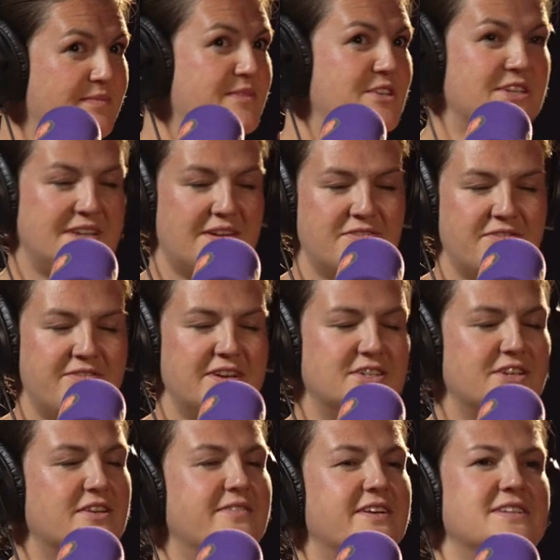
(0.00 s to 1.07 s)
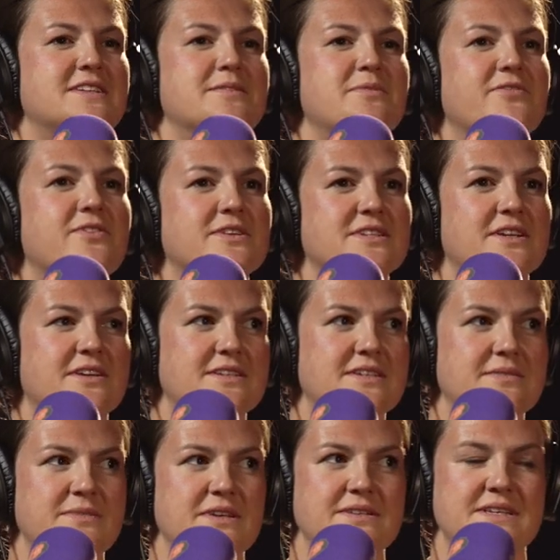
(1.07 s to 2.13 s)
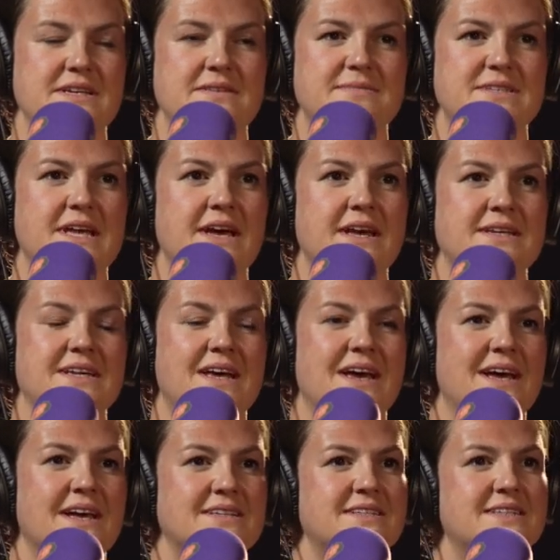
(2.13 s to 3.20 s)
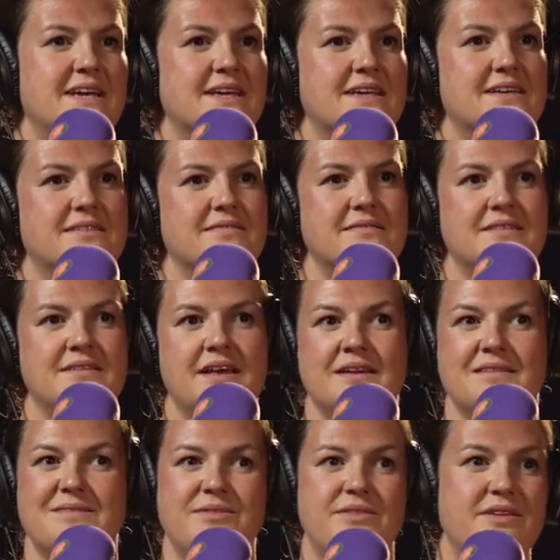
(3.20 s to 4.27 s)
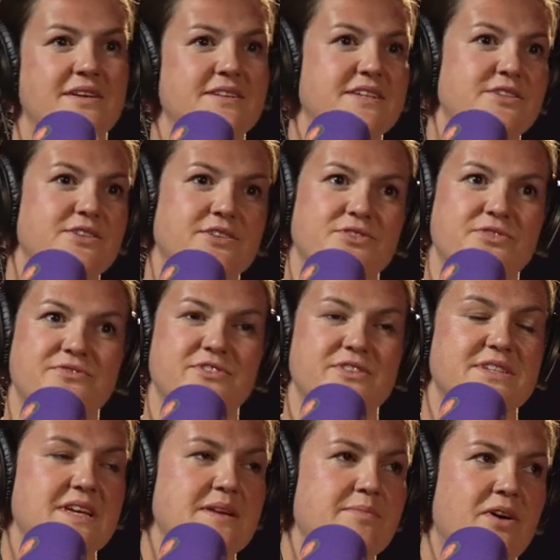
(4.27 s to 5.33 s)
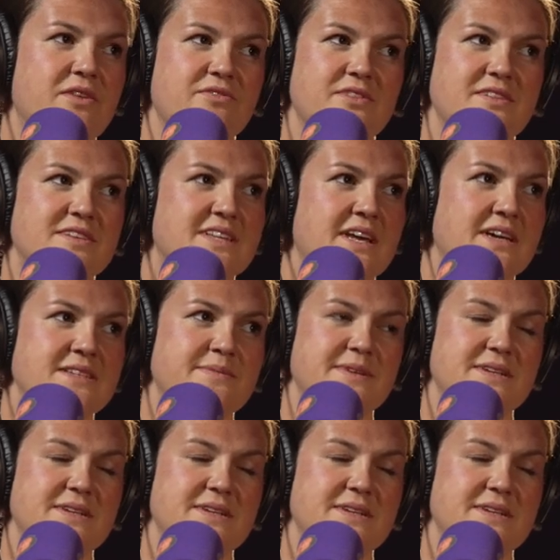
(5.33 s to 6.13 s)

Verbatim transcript: just after I finished university before mm. I started in museums, and I had to take like 30 children for a sleepover at the Science